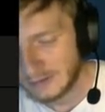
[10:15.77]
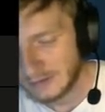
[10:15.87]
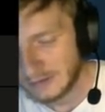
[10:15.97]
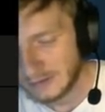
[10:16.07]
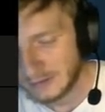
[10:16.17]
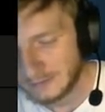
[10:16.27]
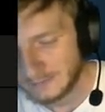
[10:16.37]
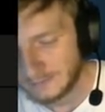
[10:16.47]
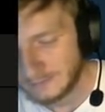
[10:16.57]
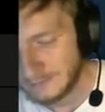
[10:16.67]
um,
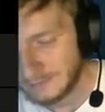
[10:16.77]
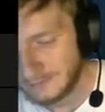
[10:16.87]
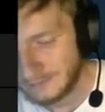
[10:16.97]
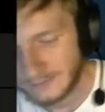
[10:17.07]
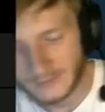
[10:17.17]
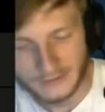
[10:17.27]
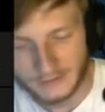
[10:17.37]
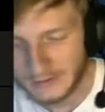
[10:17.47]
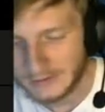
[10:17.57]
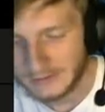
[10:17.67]
and
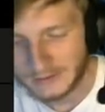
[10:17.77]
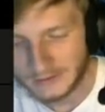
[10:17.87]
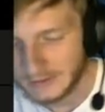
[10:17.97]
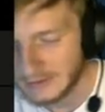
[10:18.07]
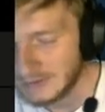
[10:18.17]
they, yeah, they